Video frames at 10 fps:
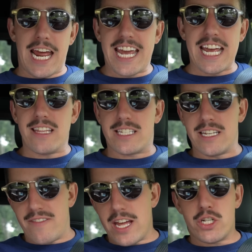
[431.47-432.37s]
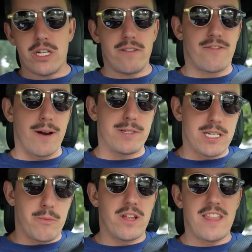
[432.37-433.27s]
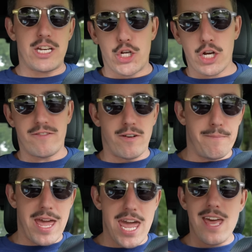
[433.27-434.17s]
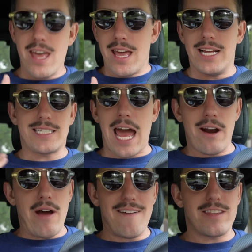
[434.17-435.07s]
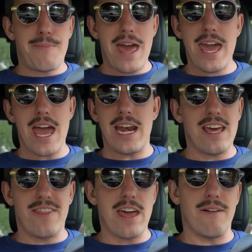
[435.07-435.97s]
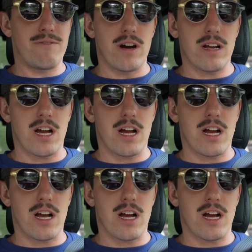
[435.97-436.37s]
taking this invention from someone that took it from me is I don't have to pay any of the upfront